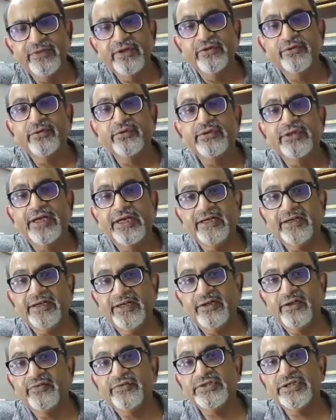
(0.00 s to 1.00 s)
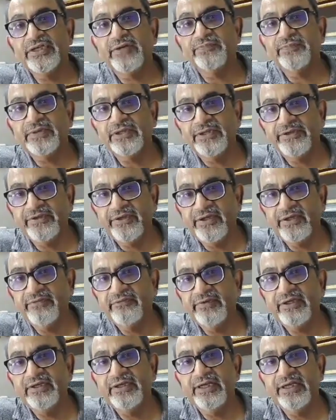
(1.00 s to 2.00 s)
So that kind of shrapnel injury,
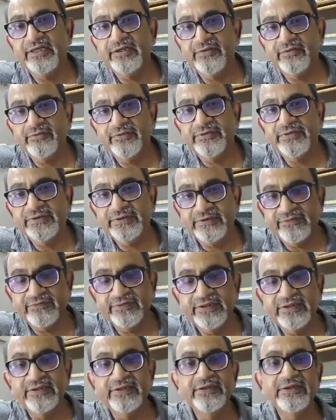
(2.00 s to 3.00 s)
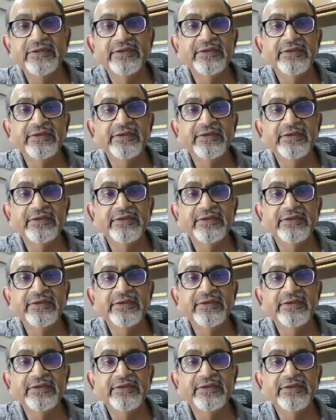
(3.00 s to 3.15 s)
we dealt several